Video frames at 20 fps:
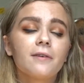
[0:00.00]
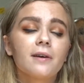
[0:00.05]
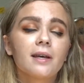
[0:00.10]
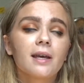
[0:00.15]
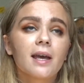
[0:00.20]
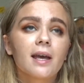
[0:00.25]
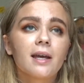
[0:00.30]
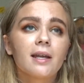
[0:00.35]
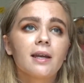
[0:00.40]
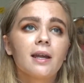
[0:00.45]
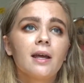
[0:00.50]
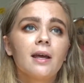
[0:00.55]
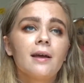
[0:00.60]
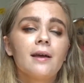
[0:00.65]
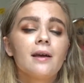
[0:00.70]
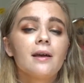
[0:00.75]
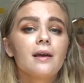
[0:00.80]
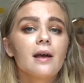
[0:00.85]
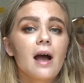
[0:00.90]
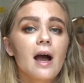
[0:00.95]
Again,
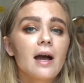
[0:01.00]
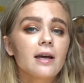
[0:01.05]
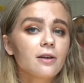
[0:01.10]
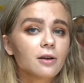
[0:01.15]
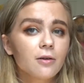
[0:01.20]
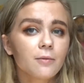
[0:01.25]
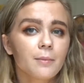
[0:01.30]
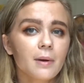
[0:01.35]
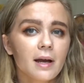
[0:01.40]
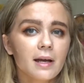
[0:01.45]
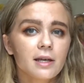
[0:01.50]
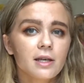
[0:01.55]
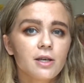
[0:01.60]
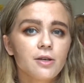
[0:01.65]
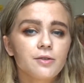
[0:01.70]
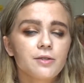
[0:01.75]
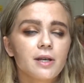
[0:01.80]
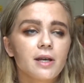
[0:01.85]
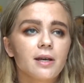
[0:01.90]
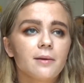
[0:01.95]
I don't buy
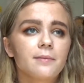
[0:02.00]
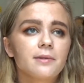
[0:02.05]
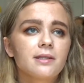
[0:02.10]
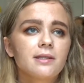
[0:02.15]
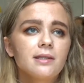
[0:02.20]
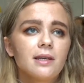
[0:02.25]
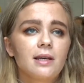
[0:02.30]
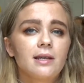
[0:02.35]
Q-tips.